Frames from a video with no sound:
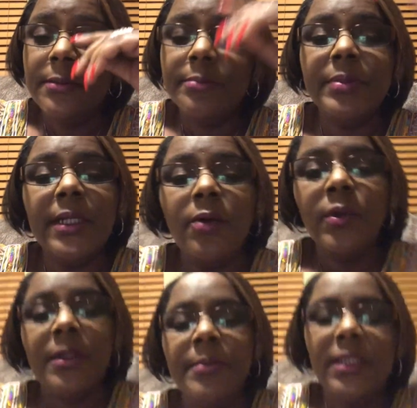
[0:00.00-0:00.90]
But I
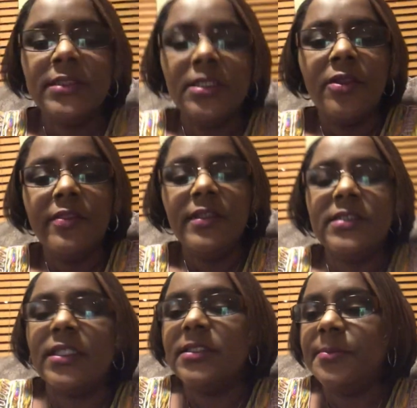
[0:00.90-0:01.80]
want to be as
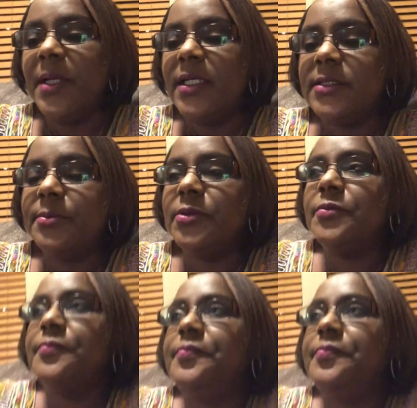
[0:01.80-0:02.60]
authentic as possible.